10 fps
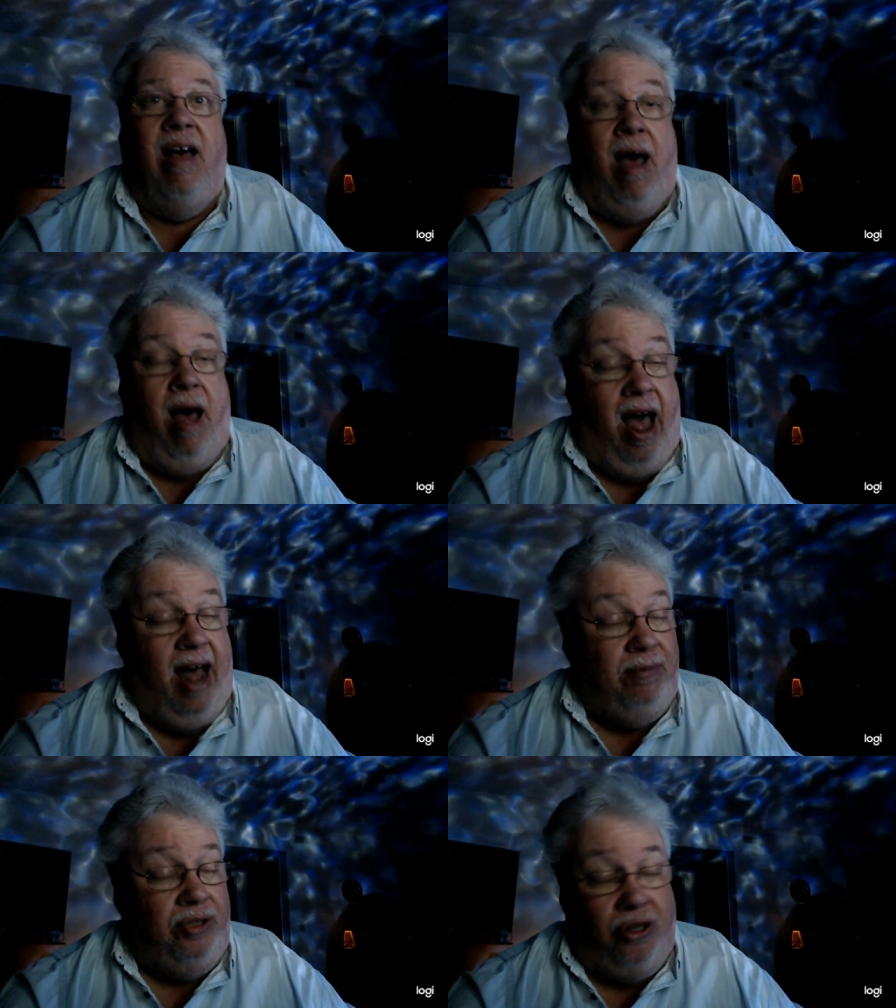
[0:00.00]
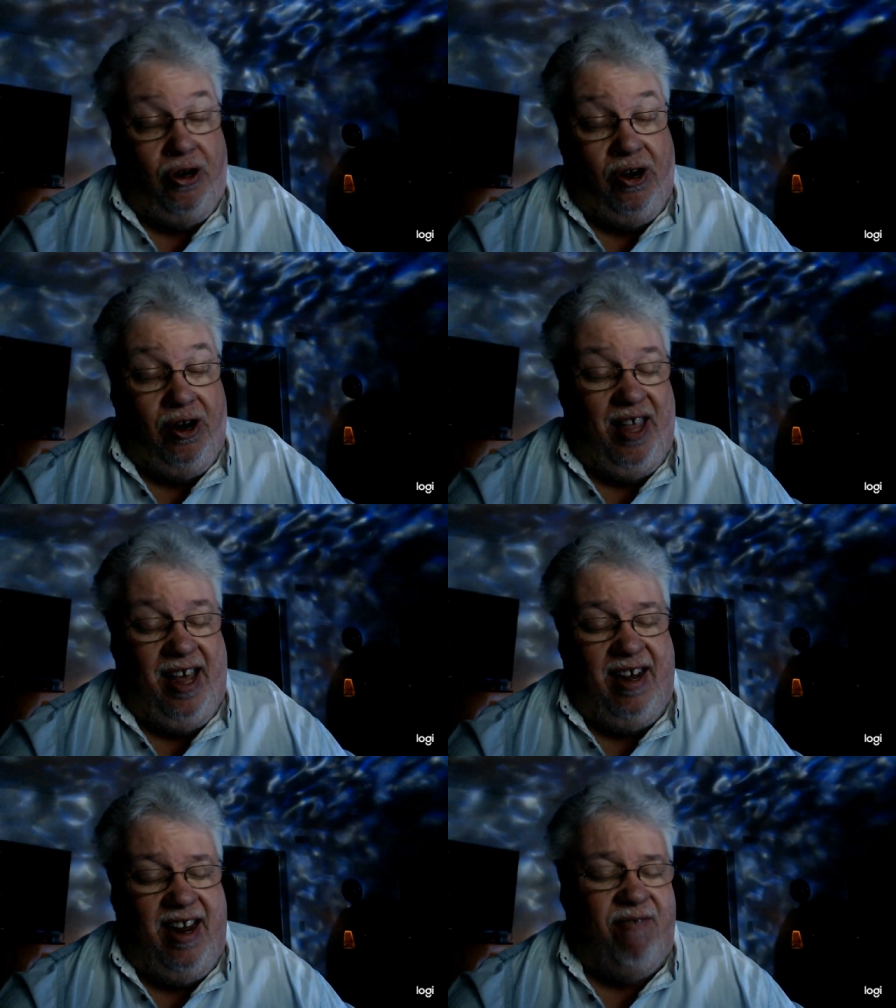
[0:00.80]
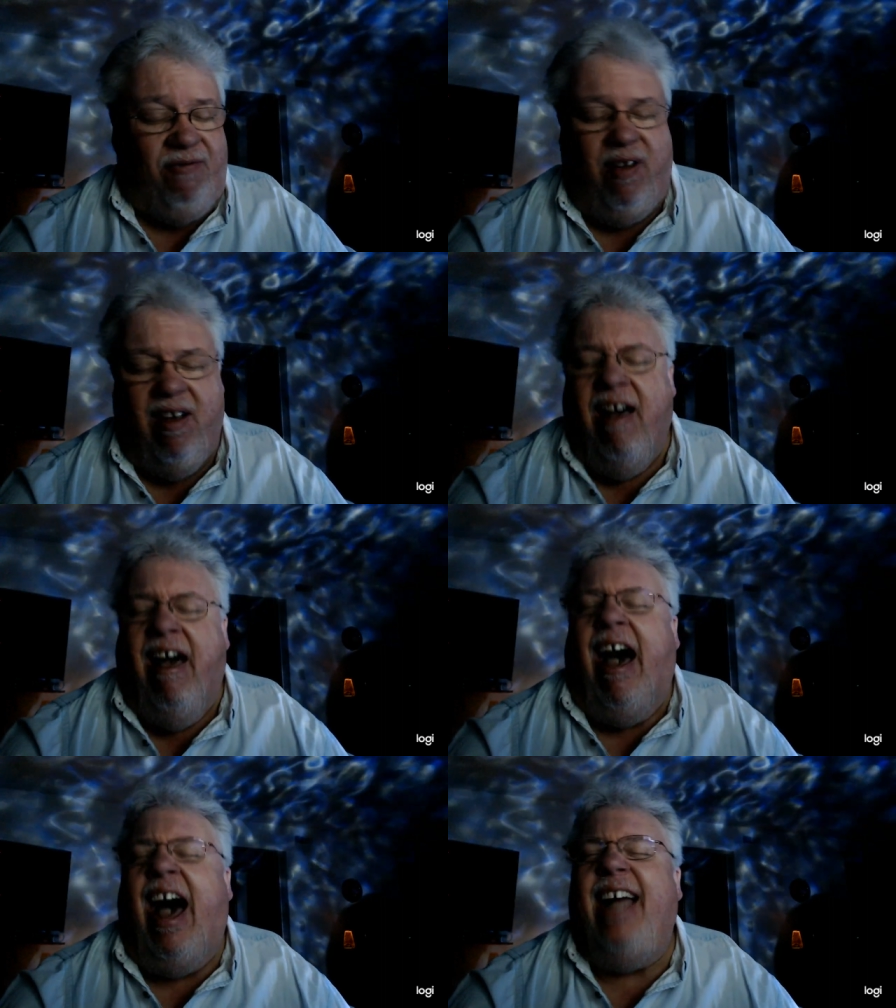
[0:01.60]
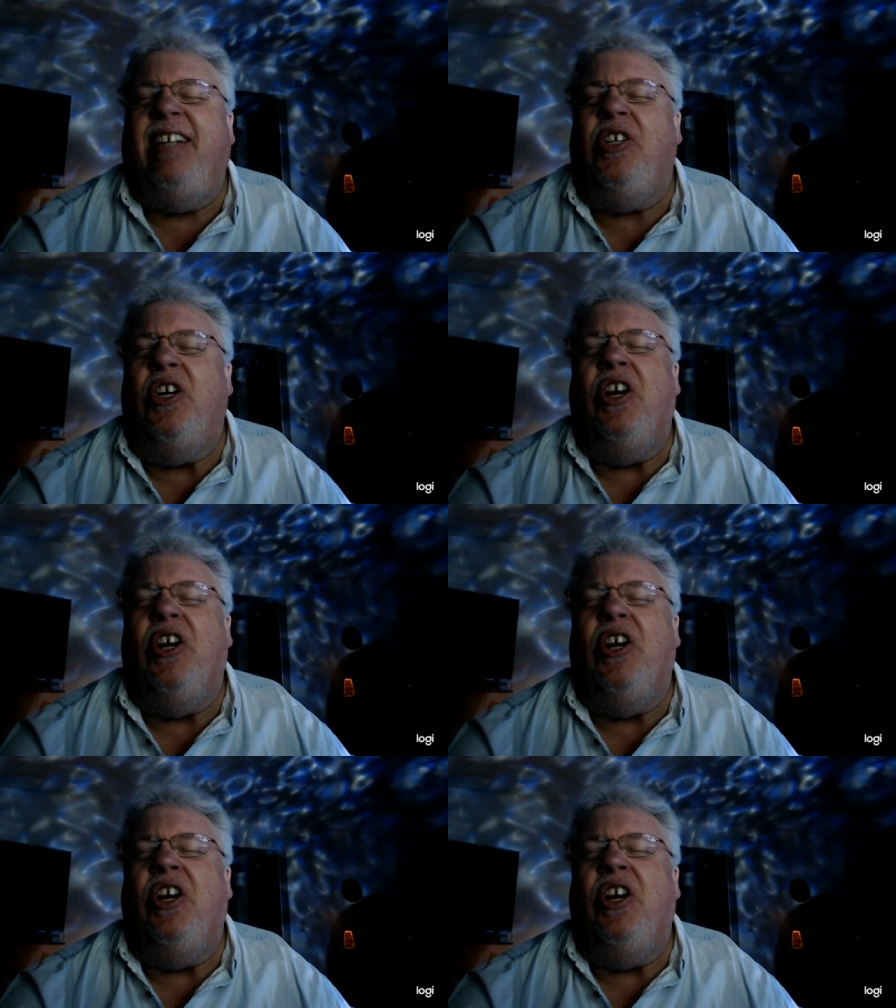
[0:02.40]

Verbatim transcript: I'm sure that if I took